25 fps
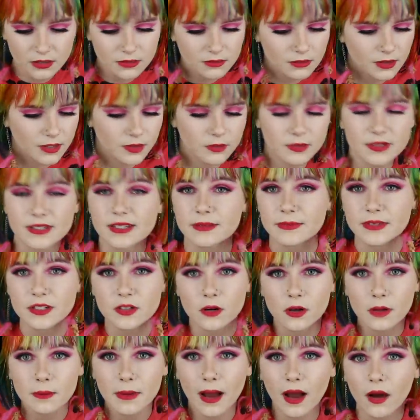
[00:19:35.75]
what you wanna see me
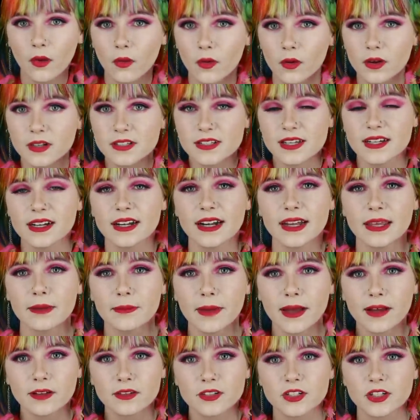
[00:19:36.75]
talk about, or send an
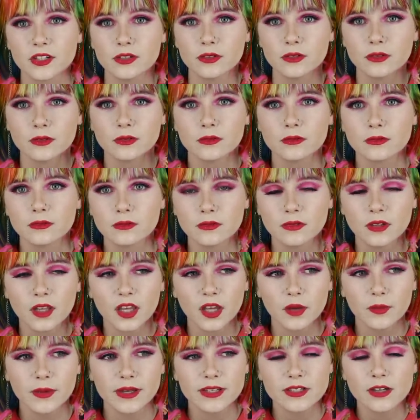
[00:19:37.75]
email to
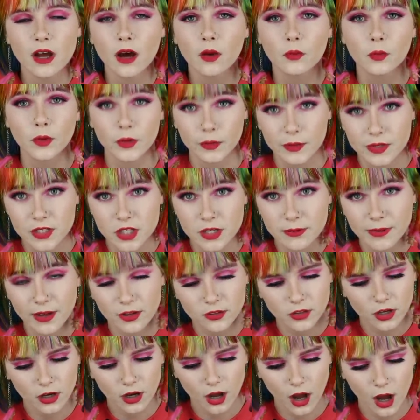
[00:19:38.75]

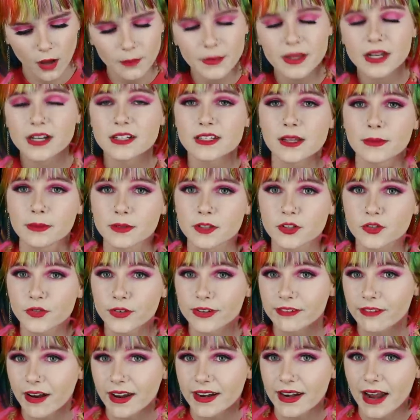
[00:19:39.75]
kiwi.woo@gmail.com. It is up on the screen
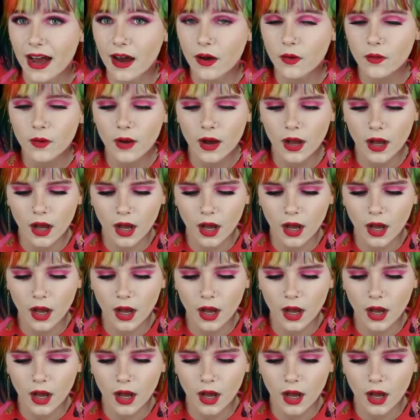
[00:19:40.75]
right now.